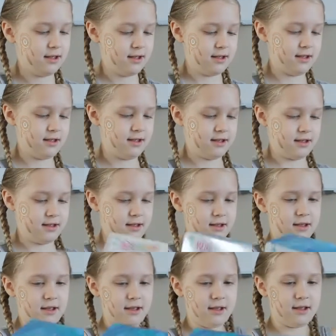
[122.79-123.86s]

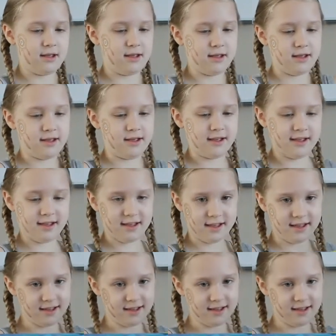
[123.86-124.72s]
[no speech]